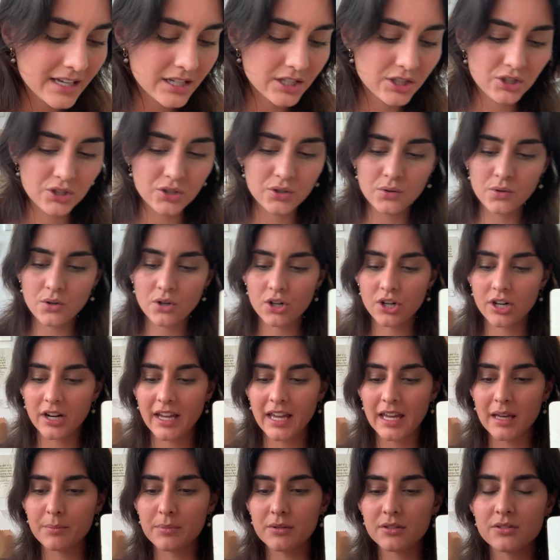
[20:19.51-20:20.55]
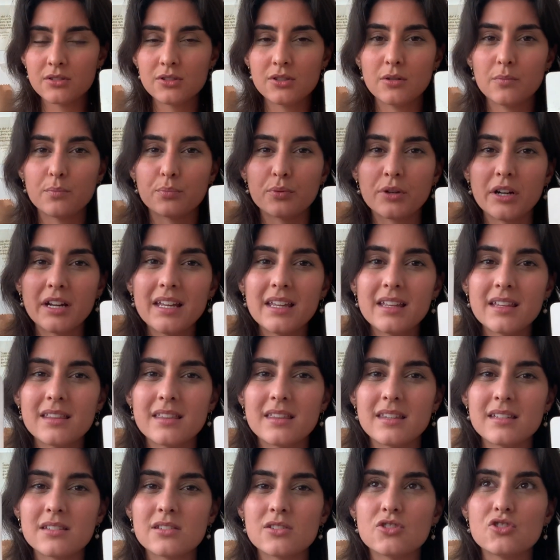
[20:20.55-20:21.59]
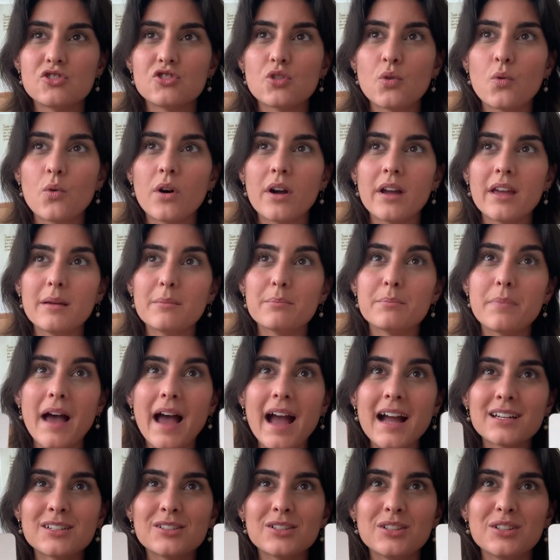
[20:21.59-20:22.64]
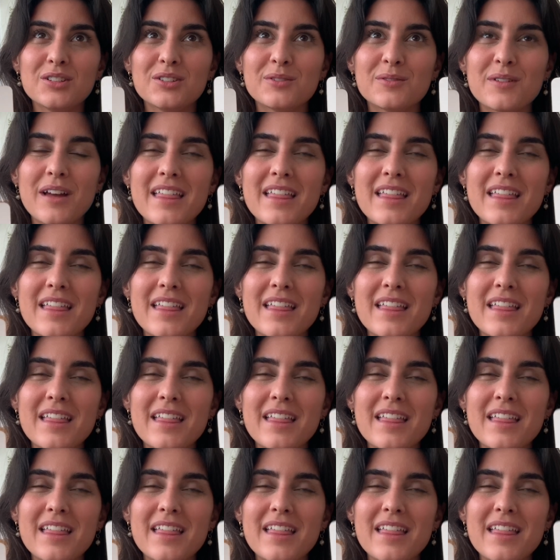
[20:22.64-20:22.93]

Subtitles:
you are able to bring this joy back to you.